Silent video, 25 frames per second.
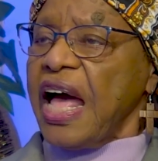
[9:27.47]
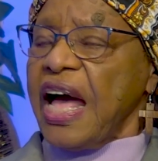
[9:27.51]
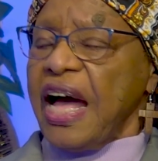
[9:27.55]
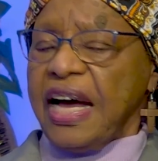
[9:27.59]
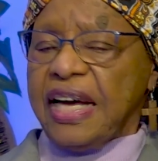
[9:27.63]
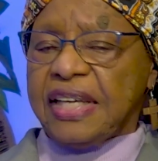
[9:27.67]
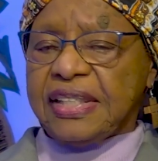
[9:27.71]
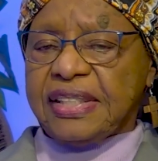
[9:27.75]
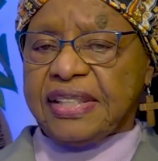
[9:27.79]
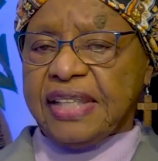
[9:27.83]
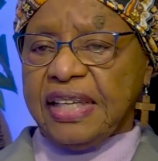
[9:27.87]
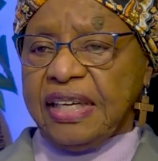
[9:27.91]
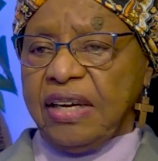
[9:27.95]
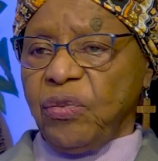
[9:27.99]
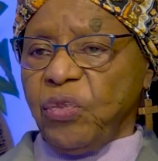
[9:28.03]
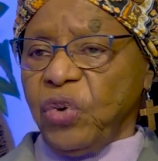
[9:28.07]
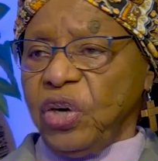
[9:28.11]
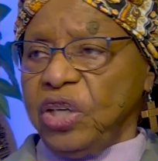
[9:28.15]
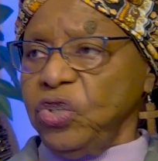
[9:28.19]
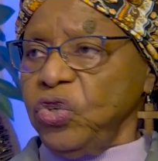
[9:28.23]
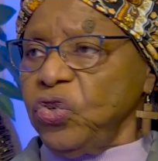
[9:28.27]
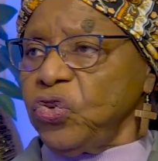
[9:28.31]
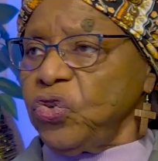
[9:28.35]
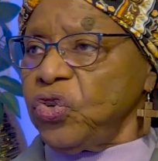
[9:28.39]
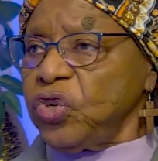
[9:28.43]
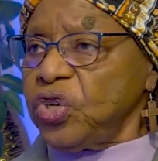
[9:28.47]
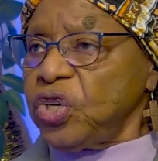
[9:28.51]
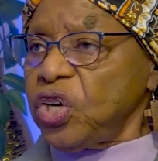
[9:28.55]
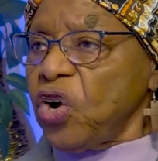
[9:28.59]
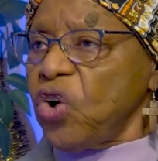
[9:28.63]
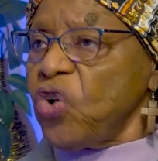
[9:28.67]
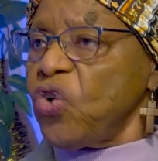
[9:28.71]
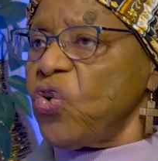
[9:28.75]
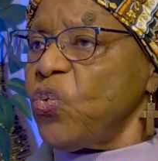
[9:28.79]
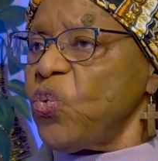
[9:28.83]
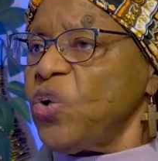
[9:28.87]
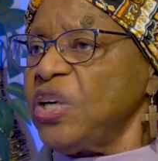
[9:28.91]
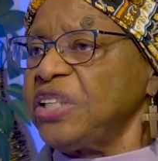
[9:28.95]
I said, and when you
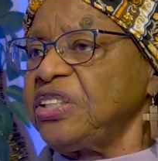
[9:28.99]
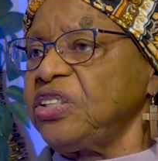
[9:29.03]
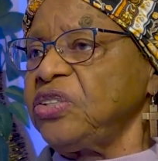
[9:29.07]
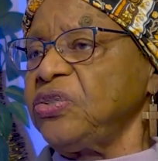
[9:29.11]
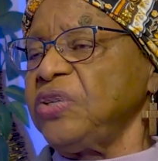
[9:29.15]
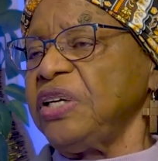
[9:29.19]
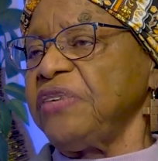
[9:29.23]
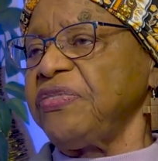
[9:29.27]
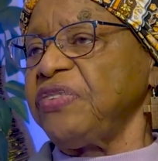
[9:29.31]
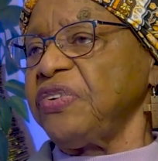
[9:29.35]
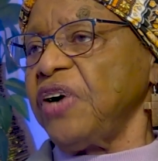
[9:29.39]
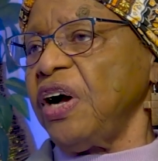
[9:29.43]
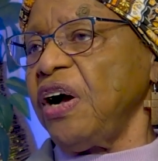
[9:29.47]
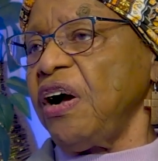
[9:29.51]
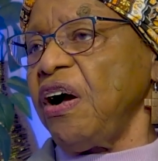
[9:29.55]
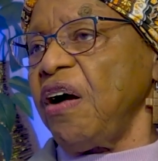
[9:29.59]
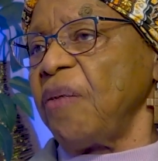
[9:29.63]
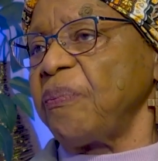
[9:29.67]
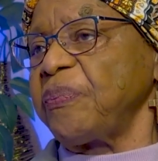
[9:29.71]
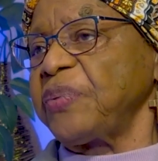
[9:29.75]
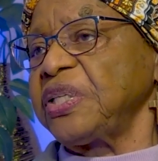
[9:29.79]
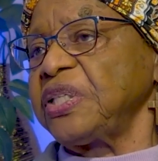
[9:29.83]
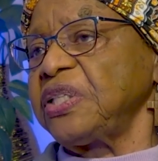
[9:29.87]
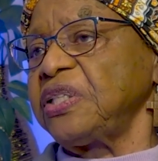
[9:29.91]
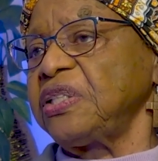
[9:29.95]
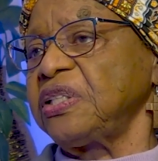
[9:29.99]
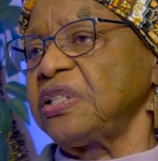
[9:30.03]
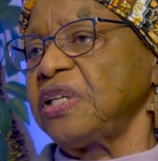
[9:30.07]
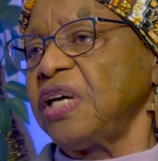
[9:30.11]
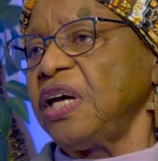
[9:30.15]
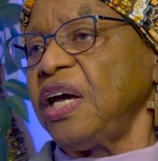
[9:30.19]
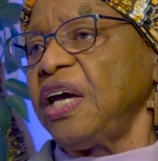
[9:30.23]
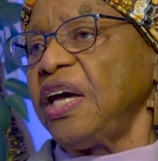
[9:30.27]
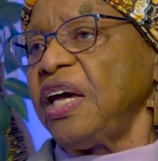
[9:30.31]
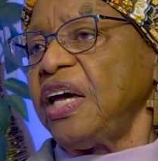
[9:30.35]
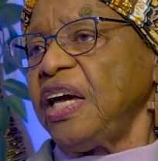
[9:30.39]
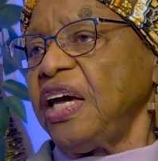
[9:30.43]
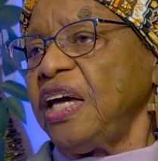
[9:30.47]
know what you have accomplished
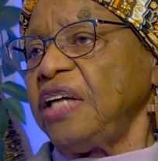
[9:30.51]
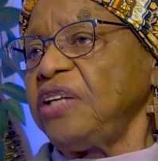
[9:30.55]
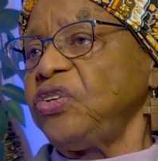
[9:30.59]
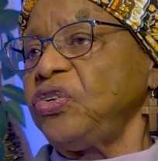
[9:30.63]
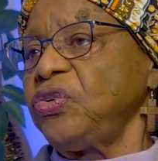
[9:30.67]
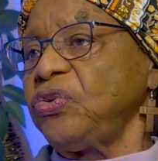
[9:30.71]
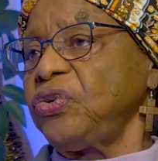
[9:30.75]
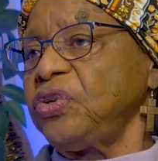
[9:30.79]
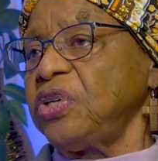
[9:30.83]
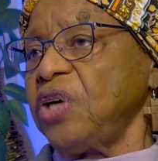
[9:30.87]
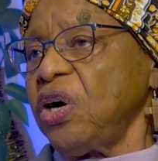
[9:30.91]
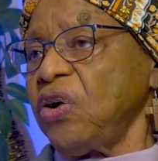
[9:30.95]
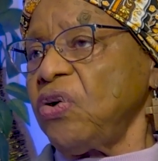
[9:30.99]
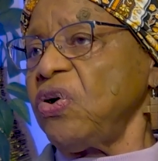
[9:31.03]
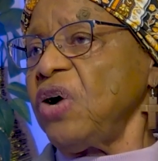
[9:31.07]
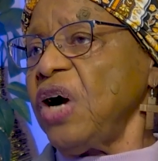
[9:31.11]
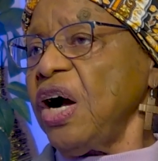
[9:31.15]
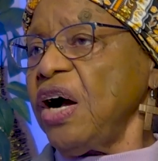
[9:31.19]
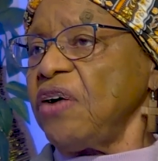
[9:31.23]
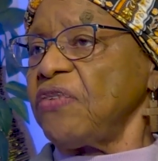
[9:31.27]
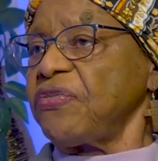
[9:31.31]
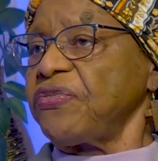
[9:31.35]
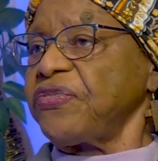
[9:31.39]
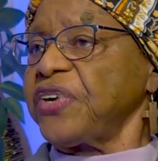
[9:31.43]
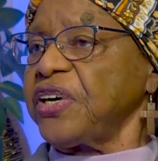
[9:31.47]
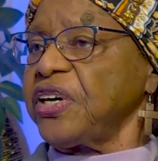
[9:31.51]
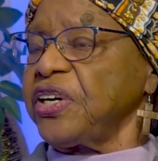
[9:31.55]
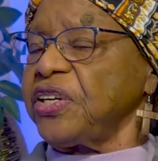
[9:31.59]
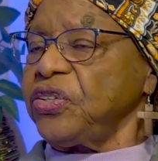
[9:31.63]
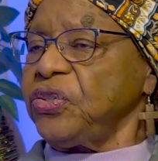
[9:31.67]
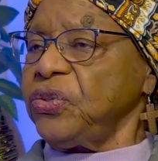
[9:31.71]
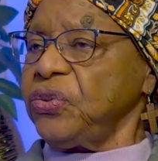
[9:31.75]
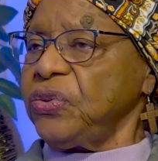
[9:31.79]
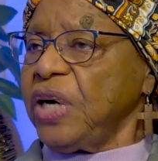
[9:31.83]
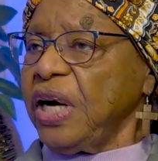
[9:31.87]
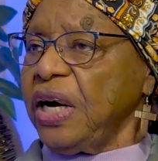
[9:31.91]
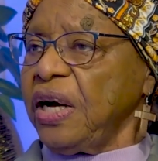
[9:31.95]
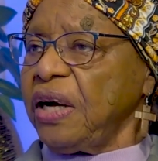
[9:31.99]
and you know how far
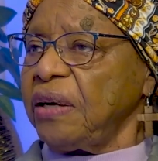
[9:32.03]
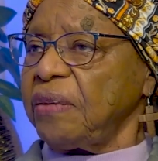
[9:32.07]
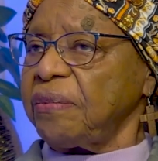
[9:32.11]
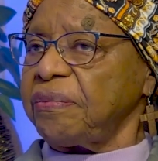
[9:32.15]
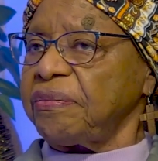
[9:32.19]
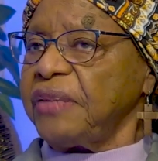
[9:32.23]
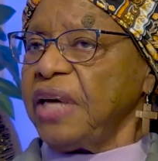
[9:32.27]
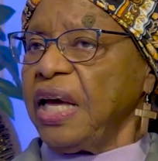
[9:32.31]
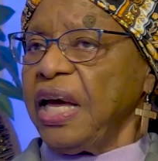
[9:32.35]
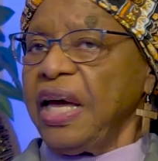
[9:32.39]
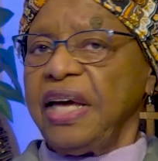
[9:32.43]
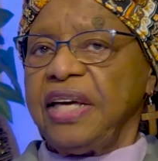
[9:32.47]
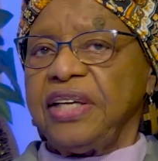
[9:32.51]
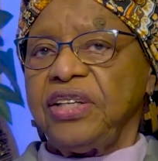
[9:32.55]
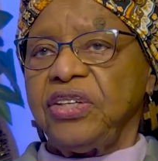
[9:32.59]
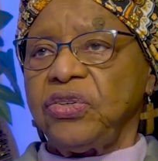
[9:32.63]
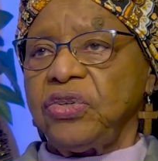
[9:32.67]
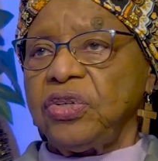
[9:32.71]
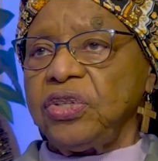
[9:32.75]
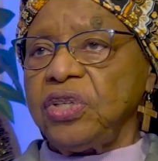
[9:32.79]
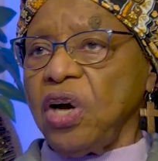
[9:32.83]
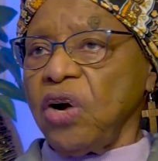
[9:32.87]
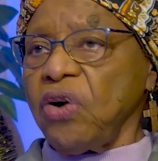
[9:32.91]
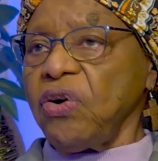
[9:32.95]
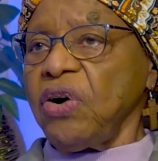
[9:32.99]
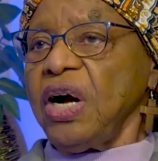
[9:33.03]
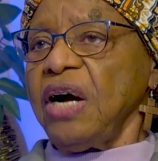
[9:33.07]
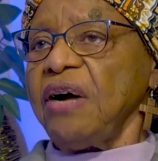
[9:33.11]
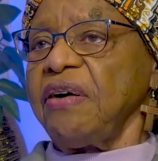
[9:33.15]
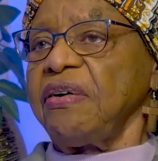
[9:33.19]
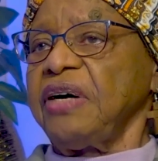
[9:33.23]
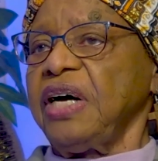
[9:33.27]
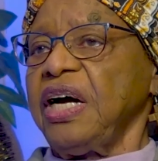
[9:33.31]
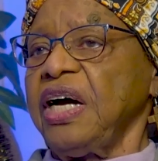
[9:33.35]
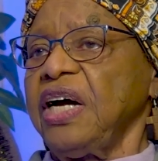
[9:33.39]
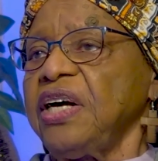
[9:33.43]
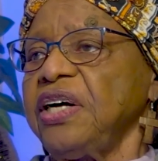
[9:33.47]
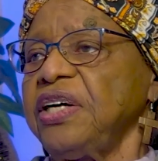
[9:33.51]
you come, you know how
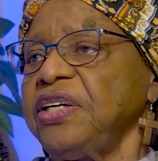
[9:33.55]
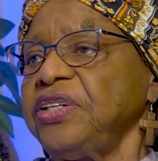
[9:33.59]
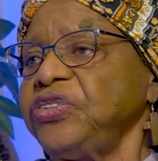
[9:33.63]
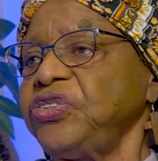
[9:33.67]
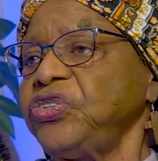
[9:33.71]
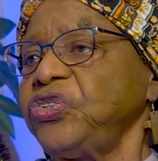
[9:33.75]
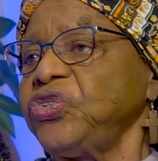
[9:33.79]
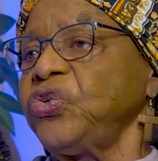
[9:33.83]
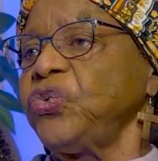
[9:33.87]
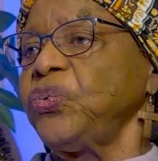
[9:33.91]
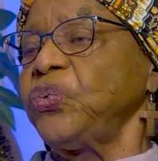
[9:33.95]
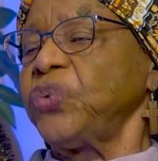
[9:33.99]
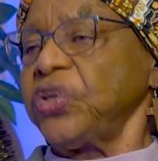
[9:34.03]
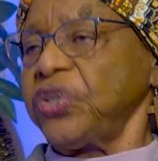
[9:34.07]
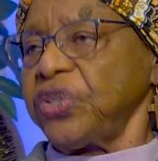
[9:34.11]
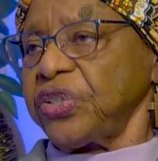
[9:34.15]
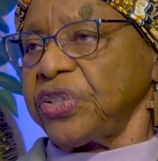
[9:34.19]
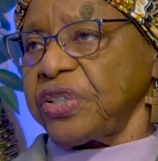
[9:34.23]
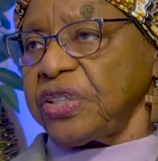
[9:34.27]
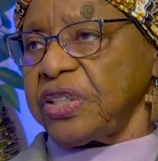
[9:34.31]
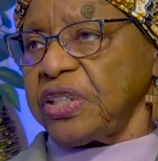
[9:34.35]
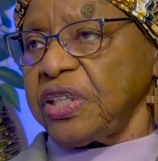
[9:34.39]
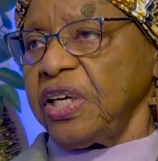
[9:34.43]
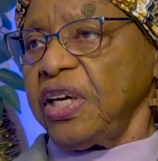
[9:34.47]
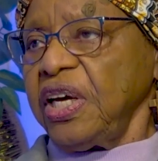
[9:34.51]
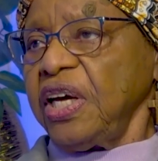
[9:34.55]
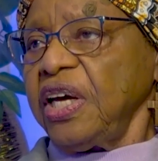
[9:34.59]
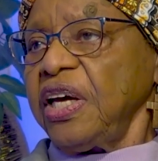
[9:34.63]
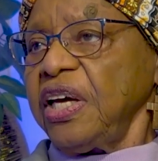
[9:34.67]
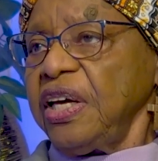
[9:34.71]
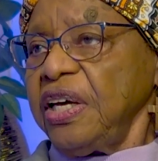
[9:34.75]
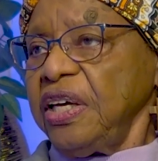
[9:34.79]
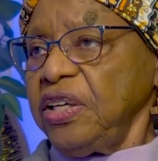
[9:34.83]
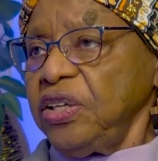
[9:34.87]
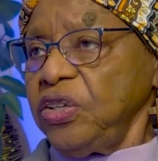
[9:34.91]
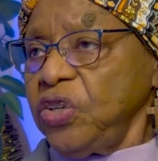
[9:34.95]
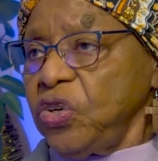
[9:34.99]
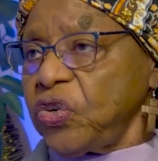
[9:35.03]
hard you worked,
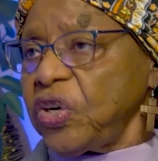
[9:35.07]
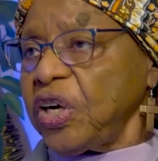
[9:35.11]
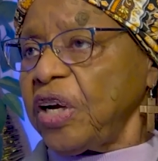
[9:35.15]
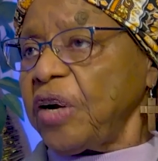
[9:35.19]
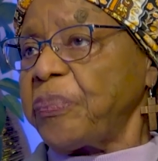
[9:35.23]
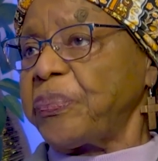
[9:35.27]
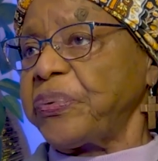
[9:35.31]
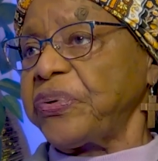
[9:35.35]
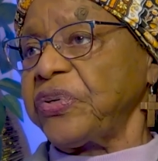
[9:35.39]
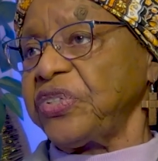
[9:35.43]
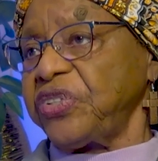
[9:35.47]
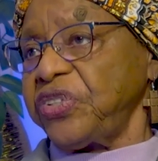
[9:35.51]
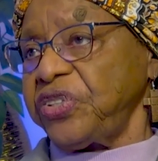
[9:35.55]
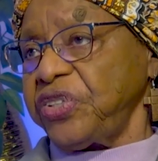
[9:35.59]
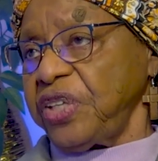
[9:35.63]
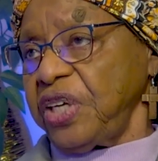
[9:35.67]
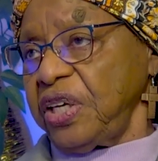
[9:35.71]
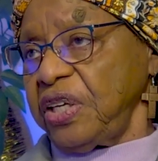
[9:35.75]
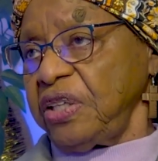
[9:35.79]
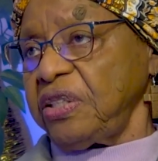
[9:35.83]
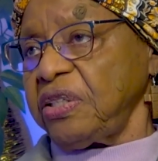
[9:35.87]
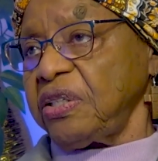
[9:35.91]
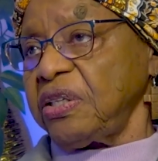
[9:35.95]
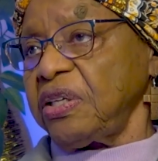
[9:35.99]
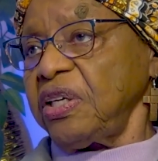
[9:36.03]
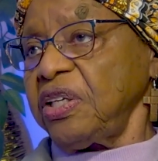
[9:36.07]
you can appreciate